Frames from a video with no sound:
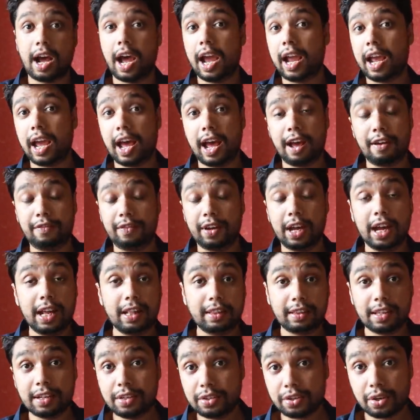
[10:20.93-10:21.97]
I have
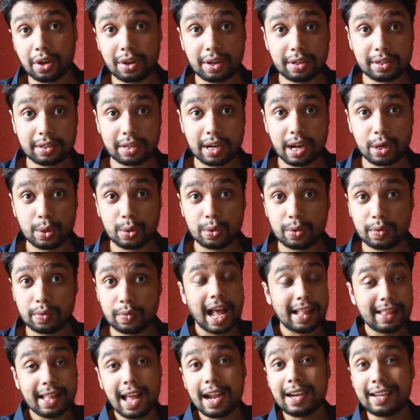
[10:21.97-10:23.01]
health insurance now,
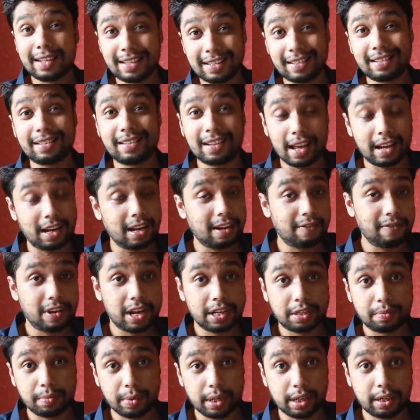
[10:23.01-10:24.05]
and that is an
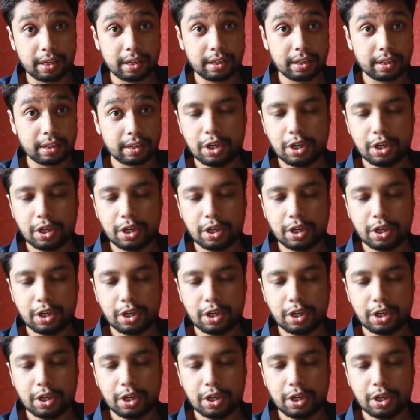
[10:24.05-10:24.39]
investment.